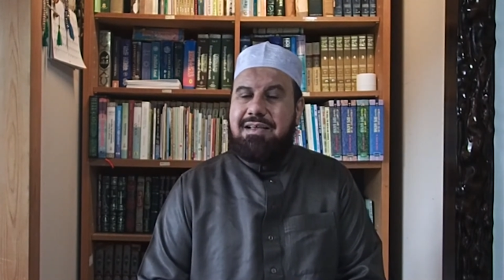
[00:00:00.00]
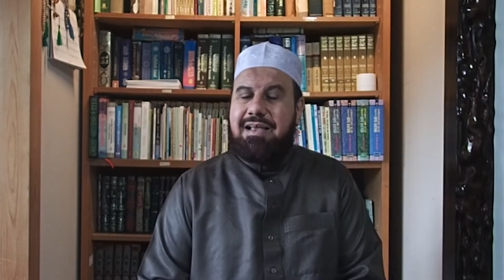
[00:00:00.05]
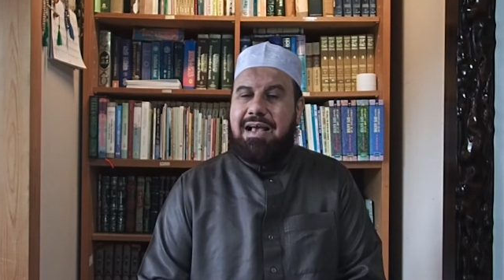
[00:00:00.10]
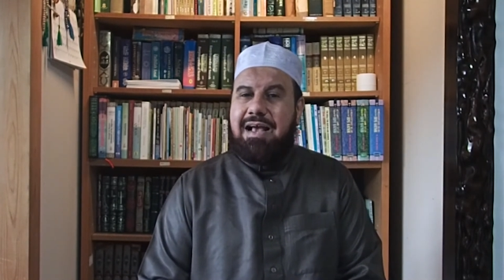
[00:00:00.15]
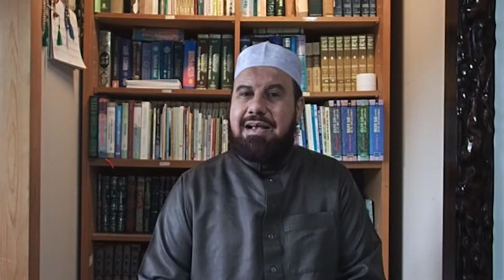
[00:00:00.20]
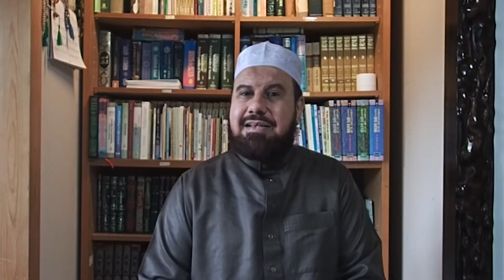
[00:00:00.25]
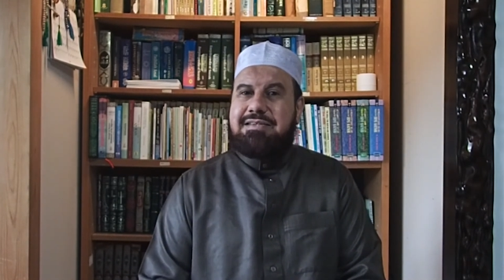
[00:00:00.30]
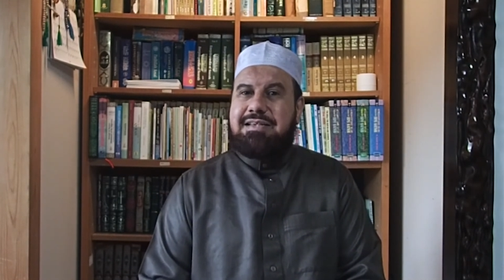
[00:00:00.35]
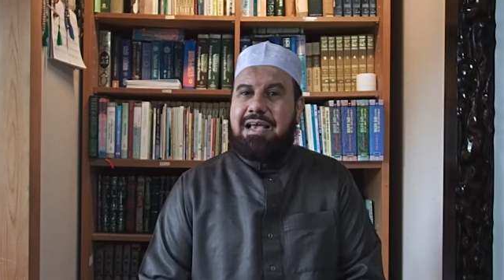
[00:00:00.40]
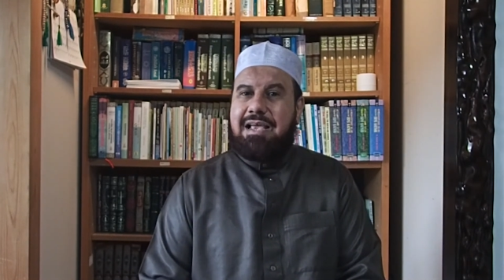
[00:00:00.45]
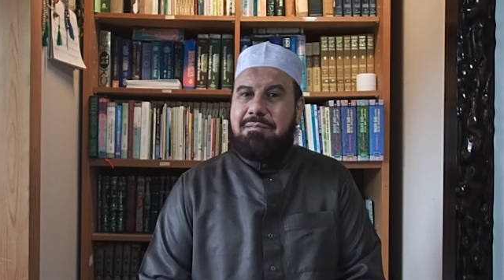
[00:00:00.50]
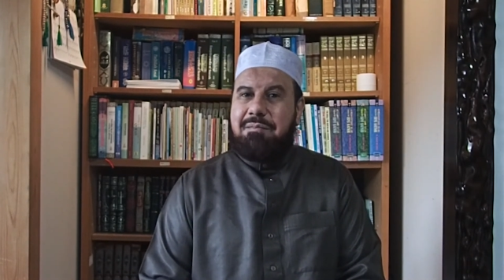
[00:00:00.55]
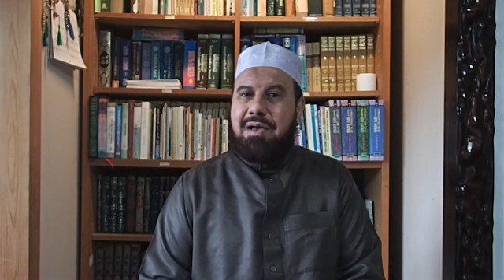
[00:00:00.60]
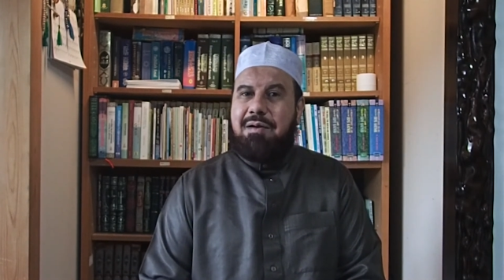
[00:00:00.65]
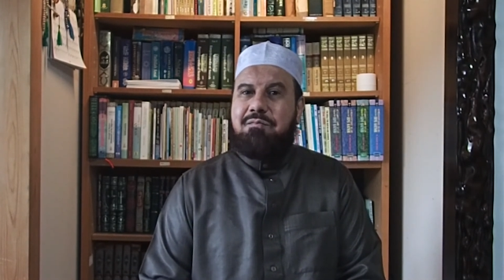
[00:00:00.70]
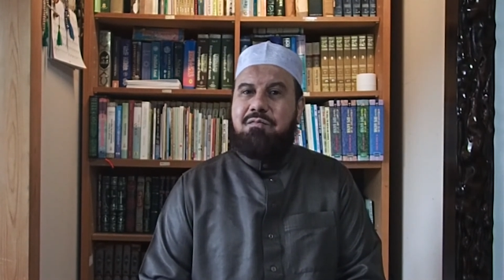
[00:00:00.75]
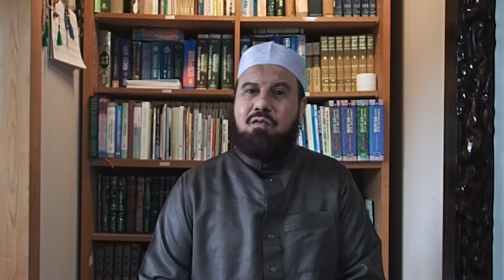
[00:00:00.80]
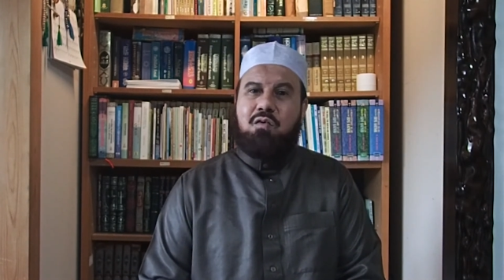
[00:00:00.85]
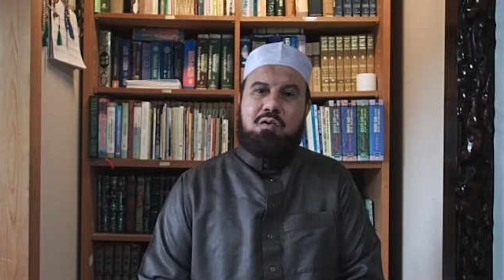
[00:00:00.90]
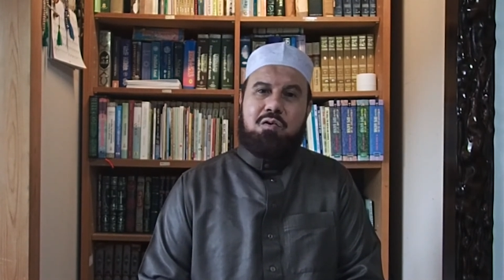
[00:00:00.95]
as an
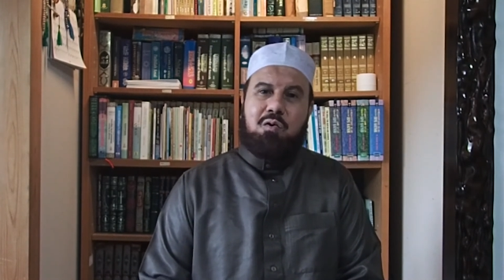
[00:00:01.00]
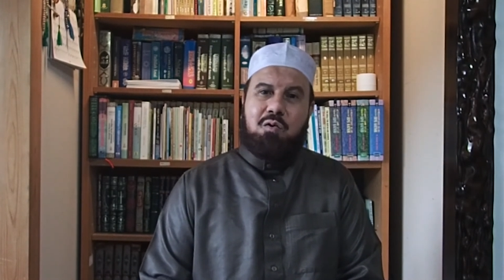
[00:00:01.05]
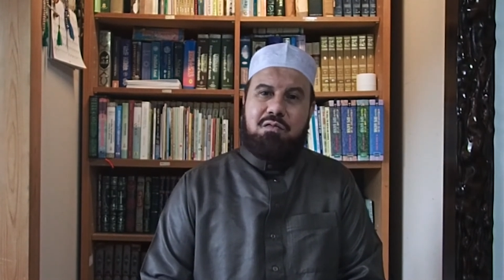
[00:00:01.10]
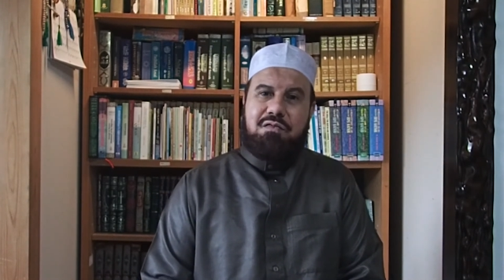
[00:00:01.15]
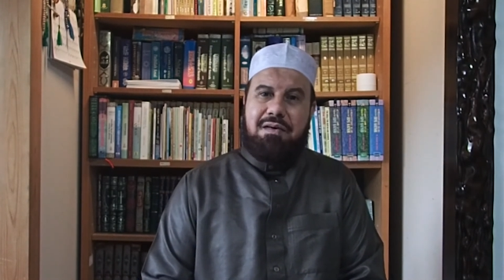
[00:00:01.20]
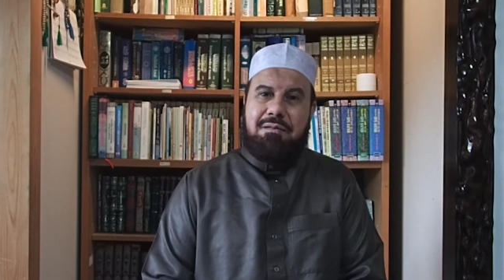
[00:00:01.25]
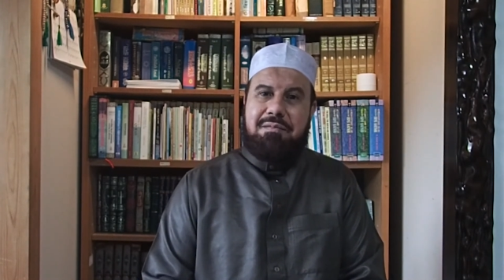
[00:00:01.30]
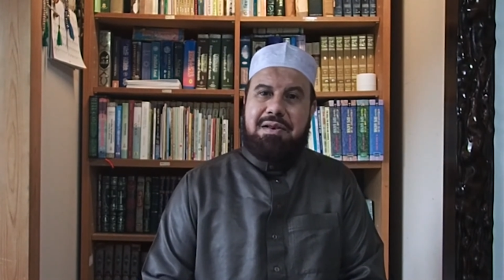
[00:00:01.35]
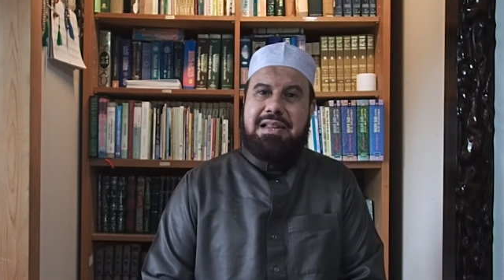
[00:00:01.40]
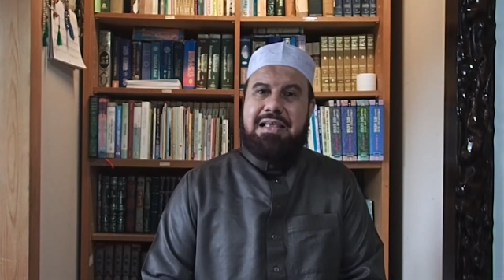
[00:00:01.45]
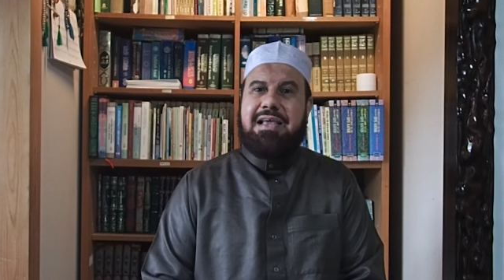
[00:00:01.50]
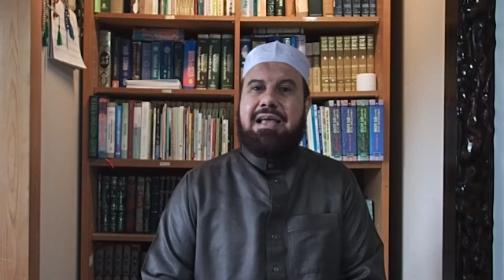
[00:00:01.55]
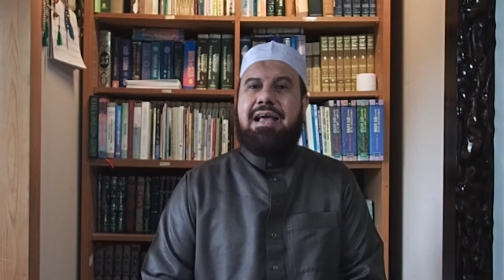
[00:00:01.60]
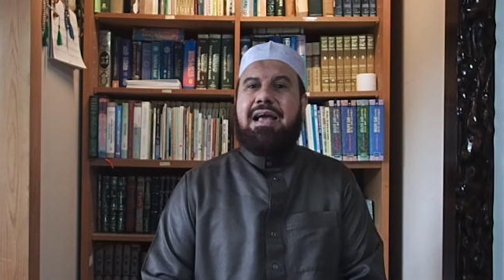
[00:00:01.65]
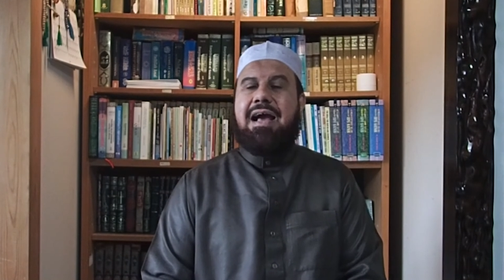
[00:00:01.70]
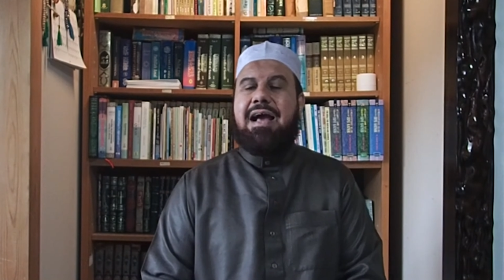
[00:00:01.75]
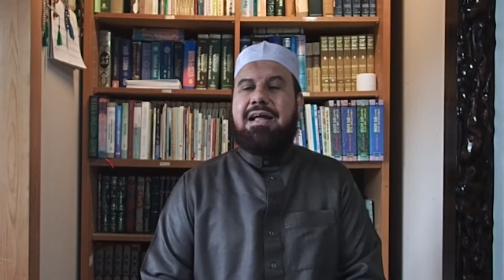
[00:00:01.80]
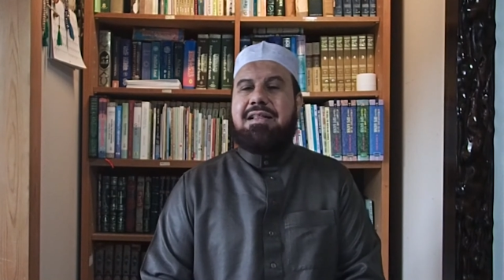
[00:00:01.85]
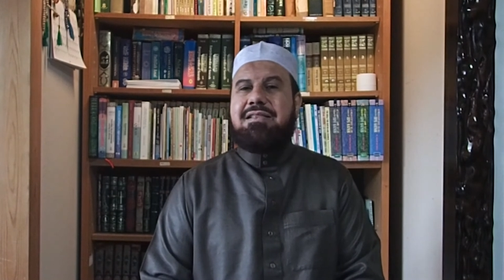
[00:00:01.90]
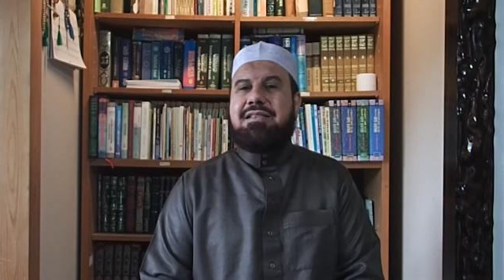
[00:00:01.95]
Imam for your family,
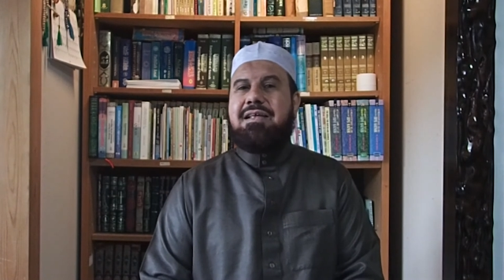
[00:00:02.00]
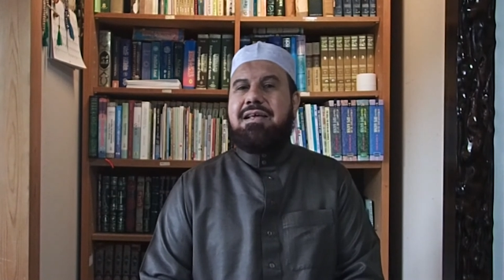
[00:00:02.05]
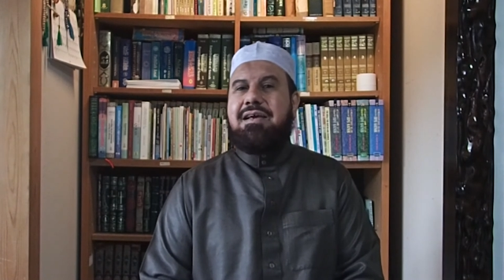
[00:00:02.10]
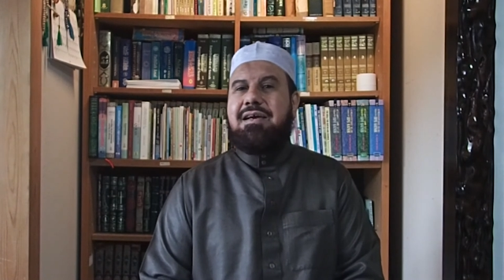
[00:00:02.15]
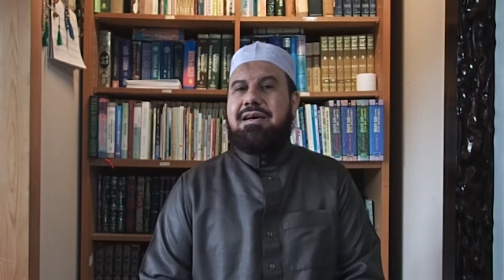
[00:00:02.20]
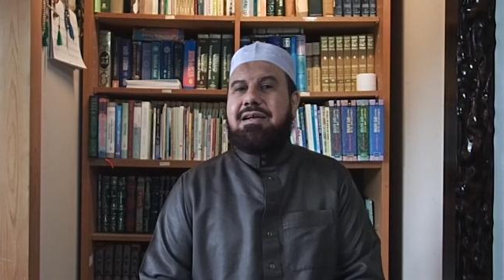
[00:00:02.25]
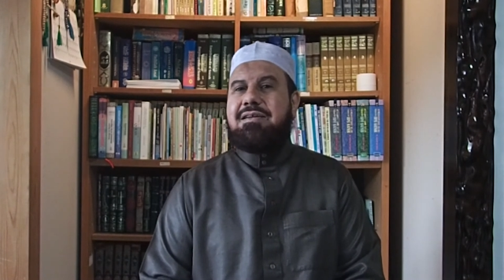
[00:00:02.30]
and uh,